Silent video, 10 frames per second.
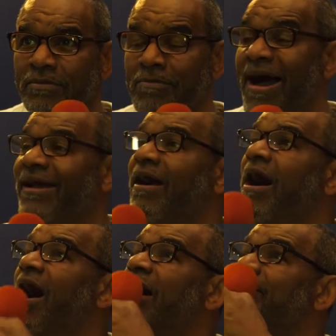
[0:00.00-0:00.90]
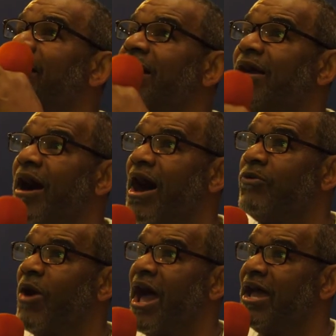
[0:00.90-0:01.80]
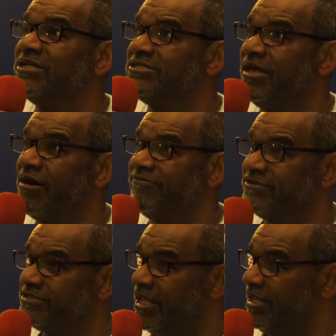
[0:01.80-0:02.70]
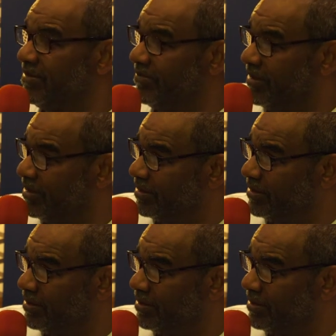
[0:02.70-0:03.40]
My God, my God, why has thou forsaken me?